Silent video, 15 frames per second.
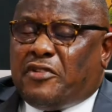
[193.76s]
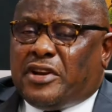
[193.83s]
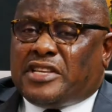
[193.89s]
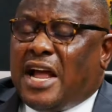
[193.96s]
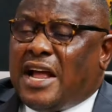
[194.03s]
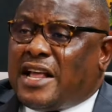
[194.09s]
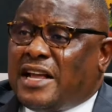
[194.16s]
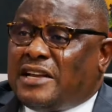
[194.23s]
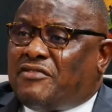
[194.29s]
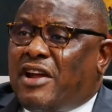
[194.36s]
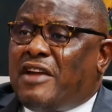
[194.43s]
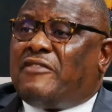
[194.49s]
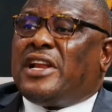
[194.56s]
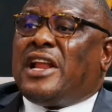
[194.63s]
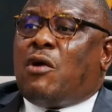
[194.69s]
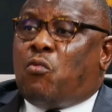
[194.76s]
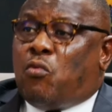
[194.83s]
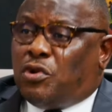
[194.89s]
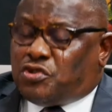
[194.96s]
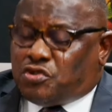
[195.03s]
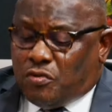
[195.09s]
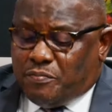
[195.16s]
tanker driver that
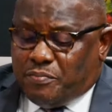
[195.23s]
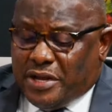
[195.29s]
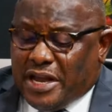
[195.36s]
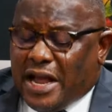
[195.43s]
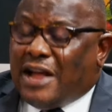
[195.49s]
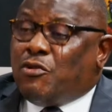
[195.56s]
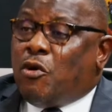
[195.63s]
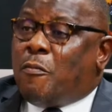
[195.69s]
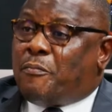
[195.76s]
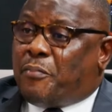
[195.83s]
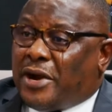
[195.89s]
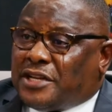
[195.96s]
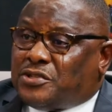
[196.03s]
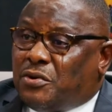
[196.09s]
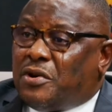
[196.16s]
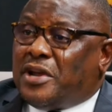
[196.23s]
wants to be an operator